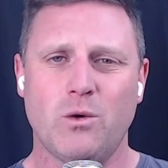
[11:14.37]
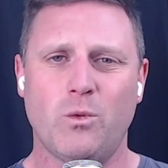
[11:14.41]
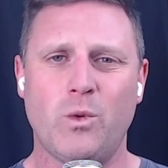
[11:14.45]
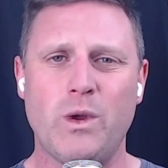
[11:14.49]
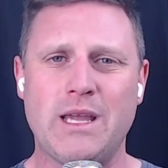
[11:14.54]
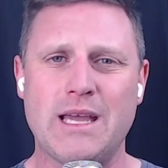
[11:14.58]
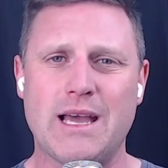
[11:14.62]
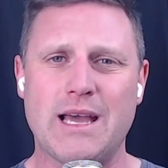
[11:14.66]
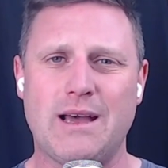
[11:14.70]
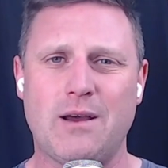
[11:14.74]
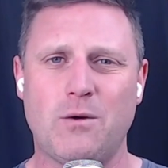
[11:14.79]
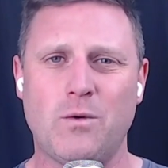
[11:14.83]

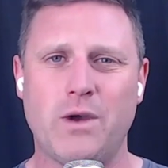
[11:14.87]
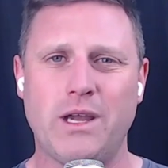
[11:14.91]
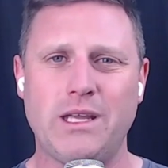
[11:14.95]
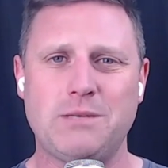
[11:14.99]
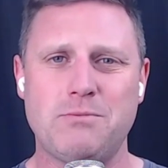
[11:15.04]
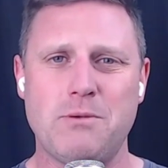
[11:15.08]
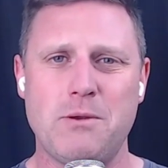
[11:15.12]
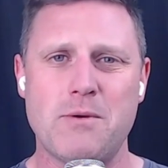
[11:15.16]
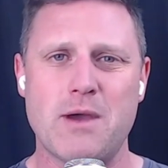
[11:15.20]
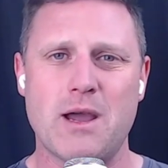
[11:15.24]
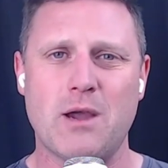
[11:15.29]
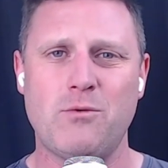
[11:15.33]
We can't wait
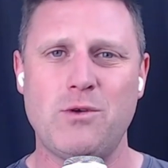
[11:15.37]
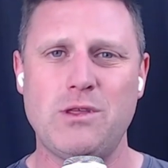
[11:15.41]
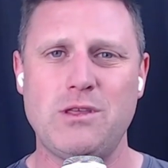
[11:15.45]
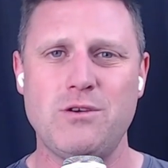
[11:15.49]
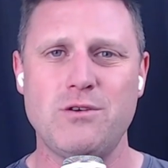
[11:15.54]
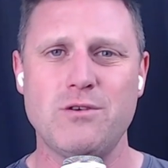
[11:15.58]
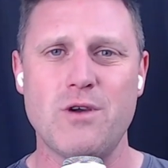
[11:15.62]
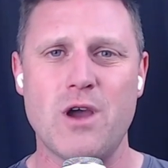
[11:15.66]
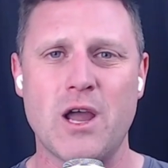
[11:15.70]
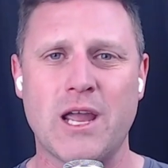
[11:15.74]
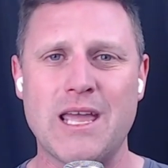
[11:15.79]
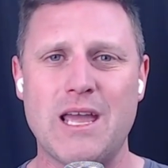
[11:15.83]
to be back with
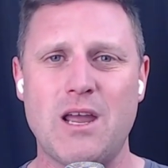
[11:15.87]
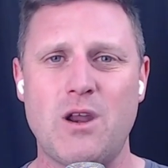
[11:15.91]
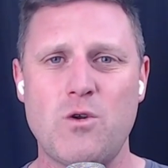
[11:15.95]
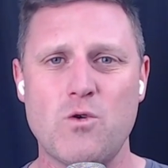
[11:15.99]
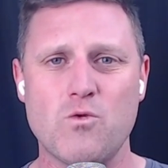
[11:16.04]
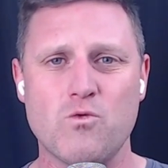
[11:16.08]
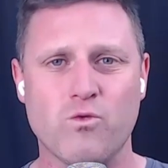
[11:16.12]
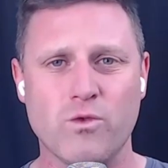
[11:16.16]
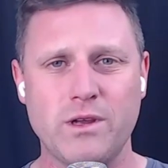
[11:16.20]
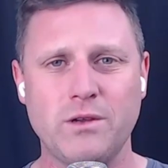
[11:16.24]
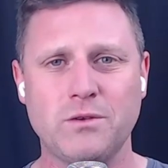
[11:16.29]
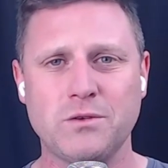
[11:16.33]
you again
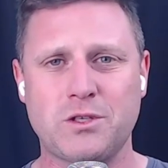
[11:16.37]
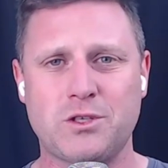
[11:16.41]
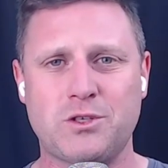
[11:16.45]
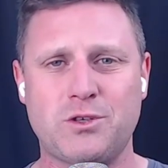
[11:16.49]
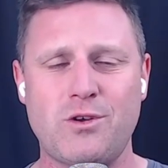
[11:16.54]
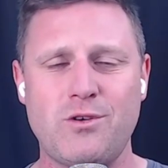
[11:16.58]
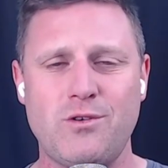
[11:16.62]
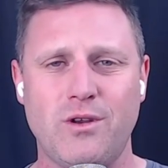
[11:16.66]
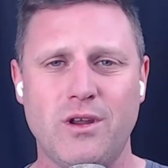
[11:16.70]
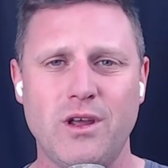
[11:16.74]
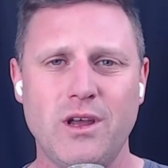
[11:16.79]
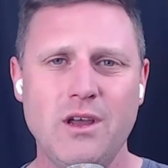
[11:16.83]
real
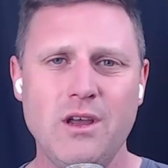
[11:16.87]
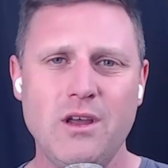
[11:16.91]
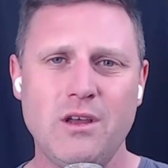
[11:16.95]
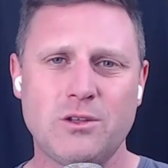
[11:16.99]
soon,